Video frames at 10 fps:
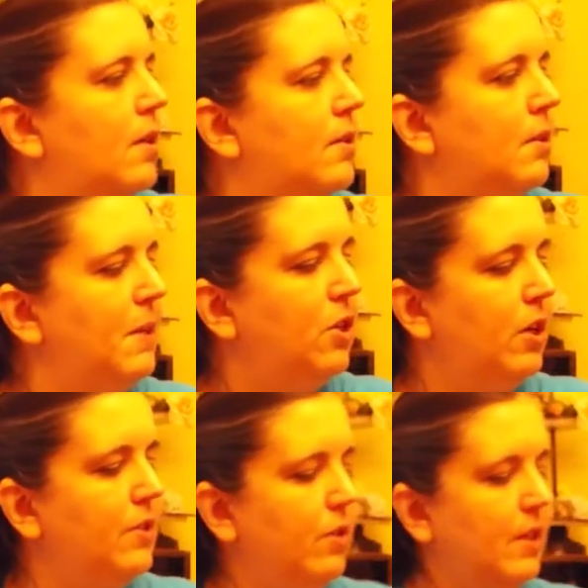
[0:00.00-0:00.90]
So let me
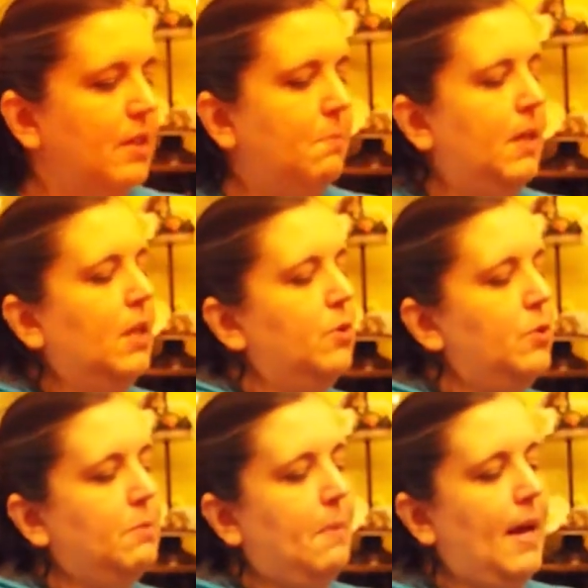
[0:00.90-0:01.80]
toss all these
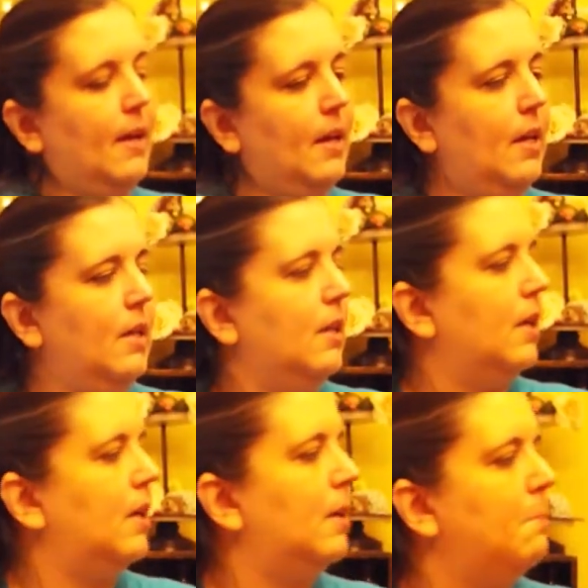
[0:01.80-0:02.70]
pillows back in
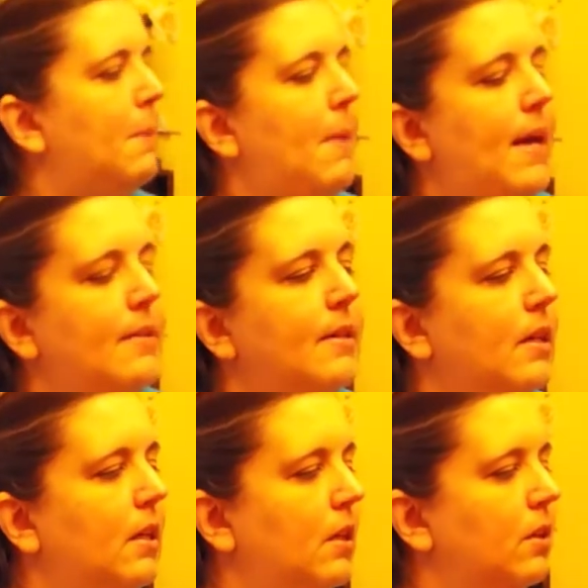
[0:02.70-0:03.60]
a basket
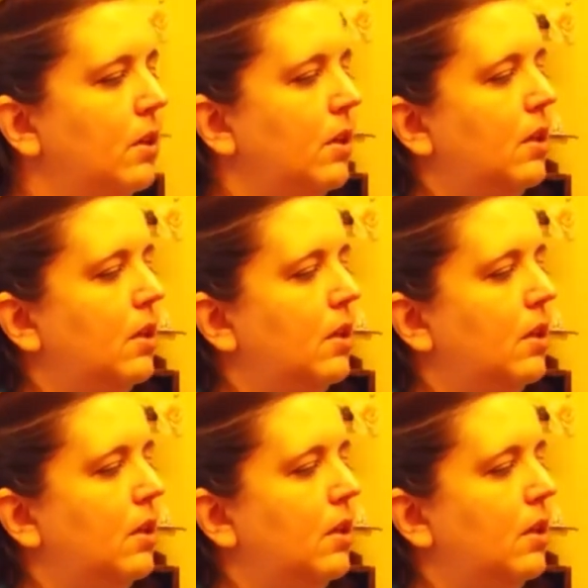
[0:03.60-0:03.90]
here.